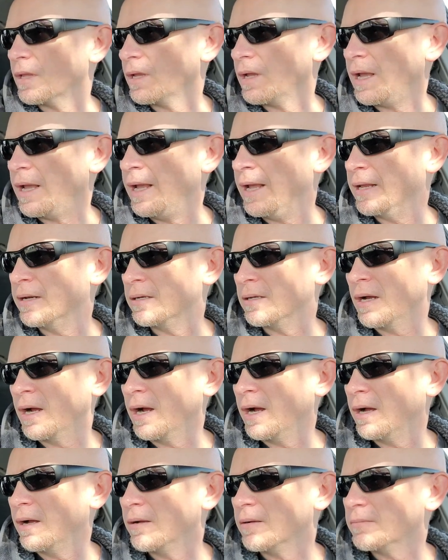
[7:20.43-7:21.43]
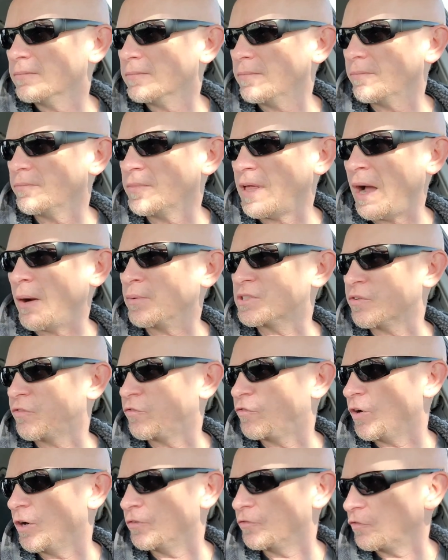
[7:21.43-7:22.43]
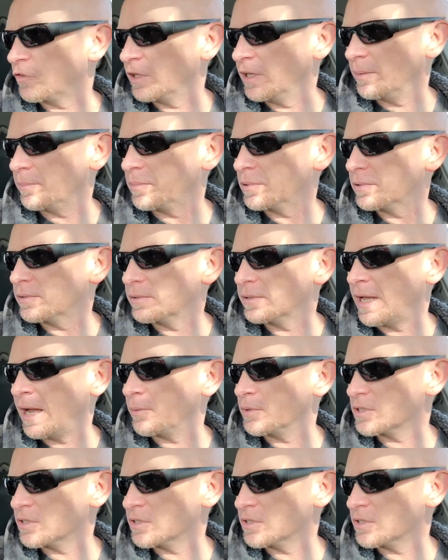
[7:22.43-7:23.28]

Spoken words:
and that was a fun flip. That